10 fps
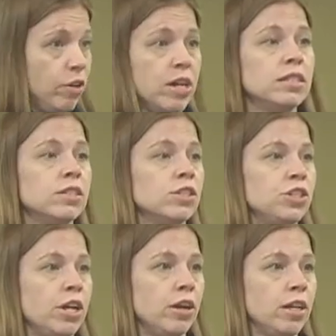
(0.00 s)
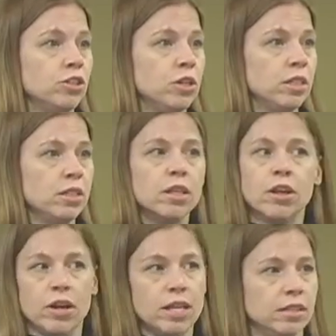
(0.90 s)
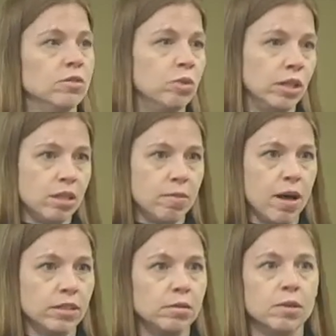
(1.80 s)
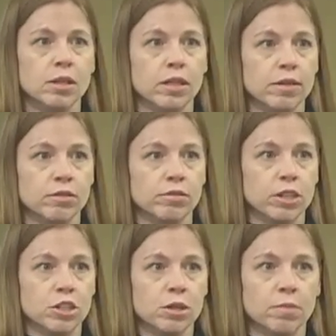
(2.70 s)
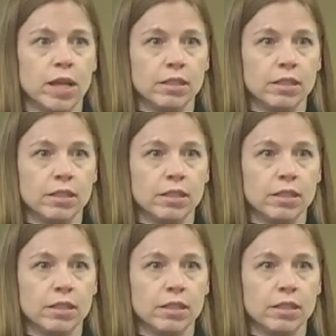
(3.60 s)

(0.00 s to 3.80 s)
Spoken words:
there isn't a shared interest, there isn't really the possibility of a friendship.